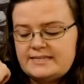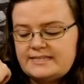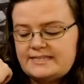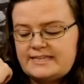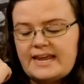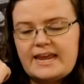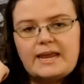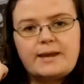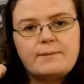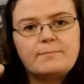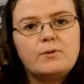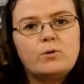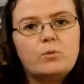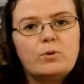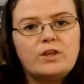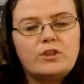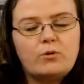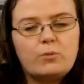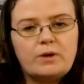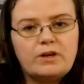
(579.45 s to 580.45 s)
Same
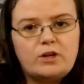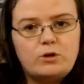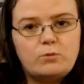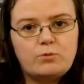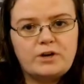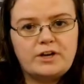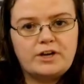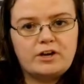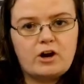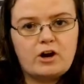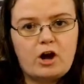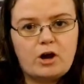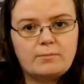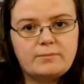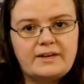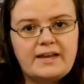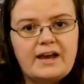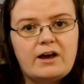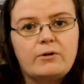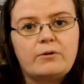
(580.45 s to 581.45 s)
with when you bring your
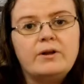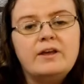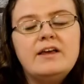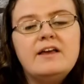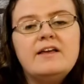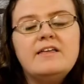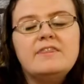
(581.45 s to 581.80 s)
arm down.